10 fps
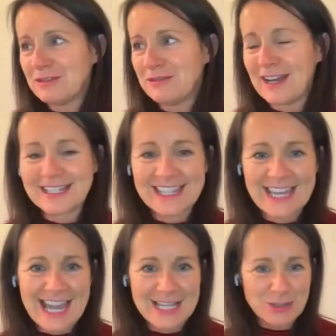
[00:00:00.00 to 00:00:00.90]
the fact
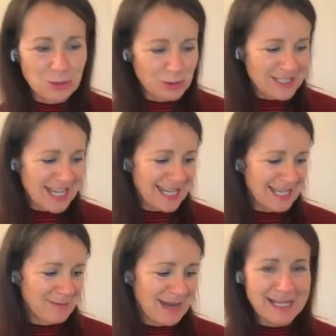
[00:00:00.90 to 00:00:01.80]
that it is so
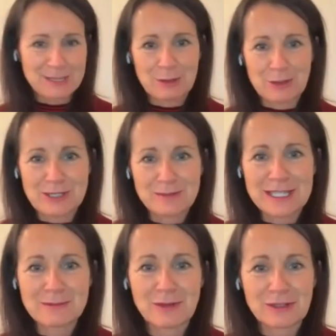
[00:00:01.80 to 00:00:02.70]
techie, Mags, because it
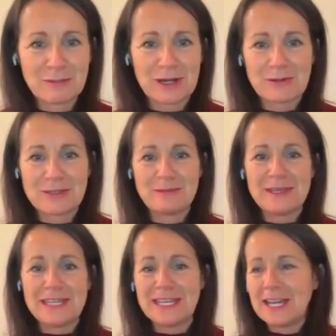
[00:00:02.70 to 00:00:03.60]
makes me really proud to
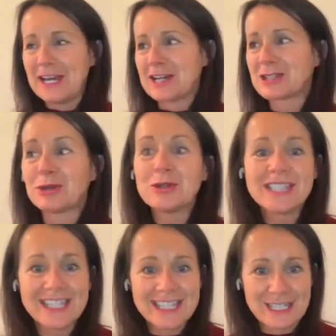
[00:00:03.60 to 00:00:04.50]
be
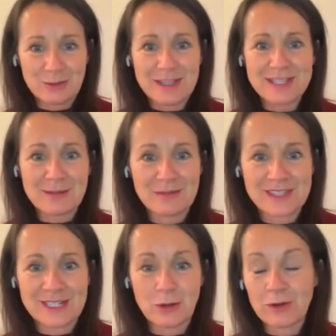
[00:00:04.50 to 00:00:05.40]
associated with
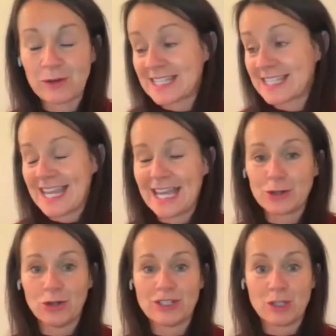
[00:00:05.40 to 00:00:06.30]
something or this
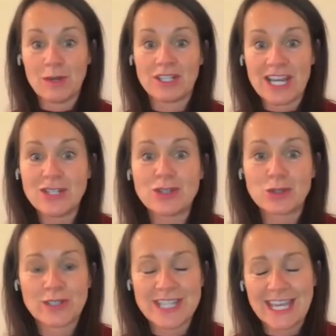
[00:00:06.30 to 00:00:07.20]
technology, which is
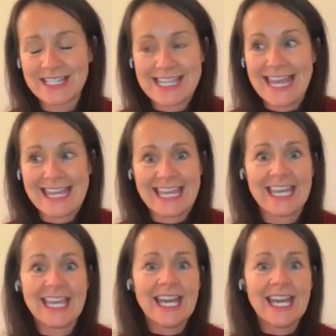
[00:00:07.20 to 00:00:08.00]
so techie